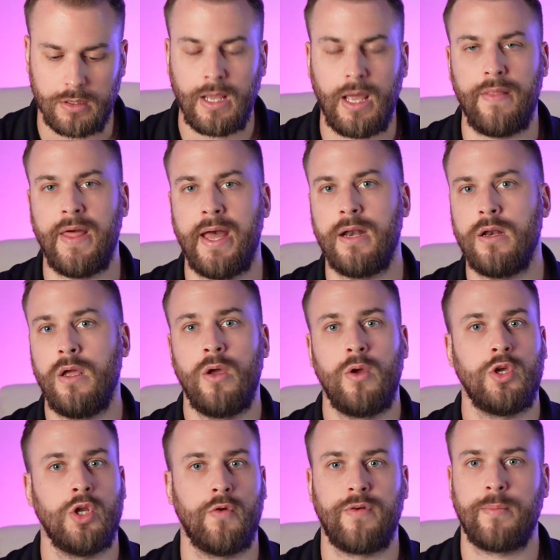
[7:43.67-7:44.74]
And then,
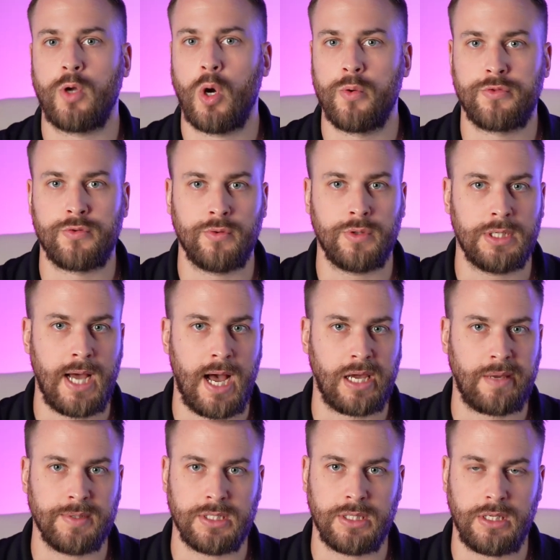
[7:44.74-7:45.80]
from going through the
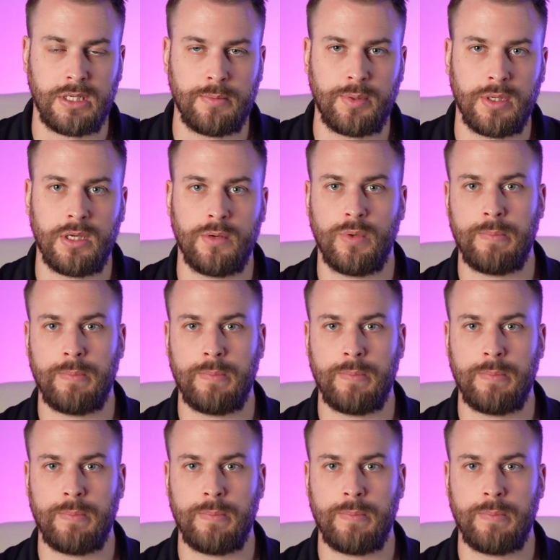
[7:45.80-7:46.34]
documents in the EP,